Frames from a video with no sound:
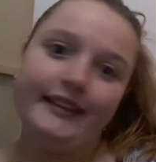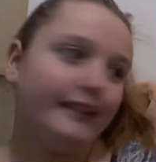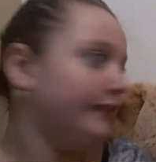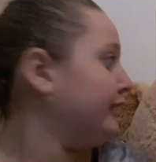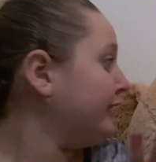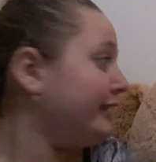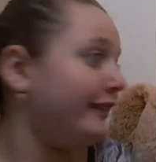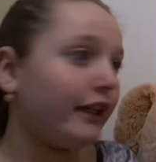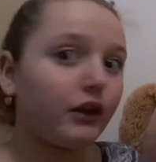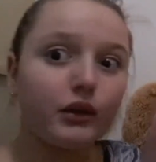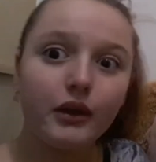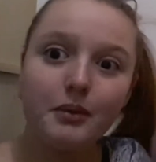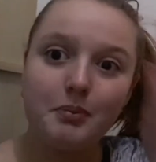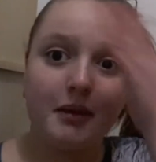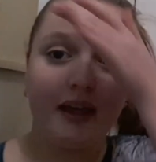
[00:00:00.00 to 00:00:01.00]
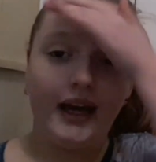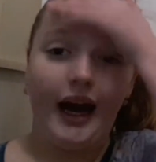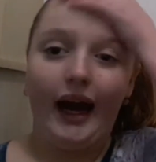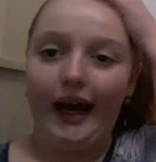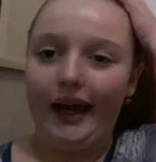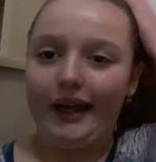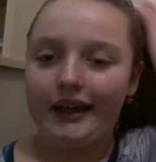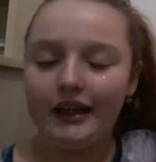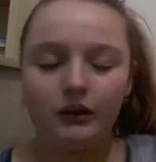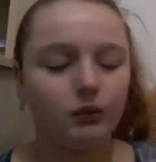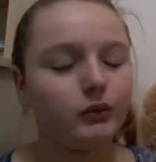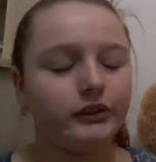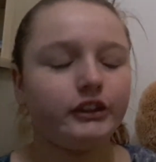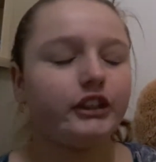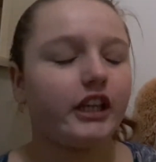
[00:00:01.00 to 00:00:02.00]
He's a creepy guy.
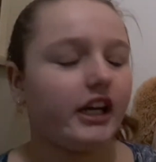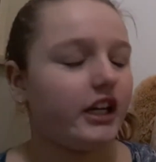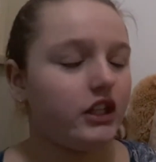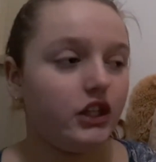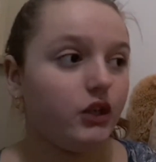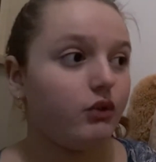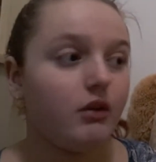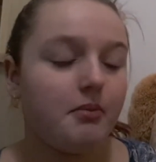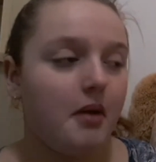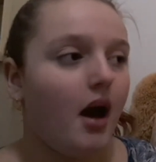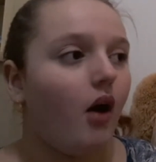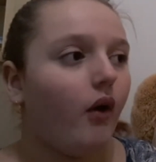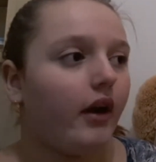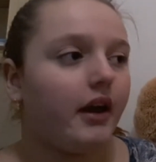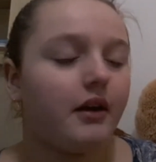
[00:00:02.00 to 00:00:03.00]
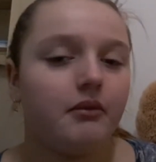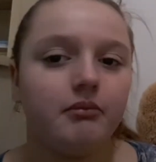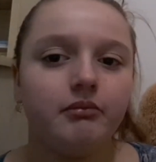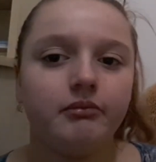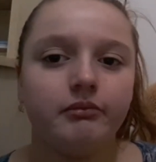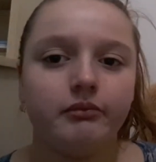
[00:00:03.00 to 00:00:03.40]
What you gotta do about him?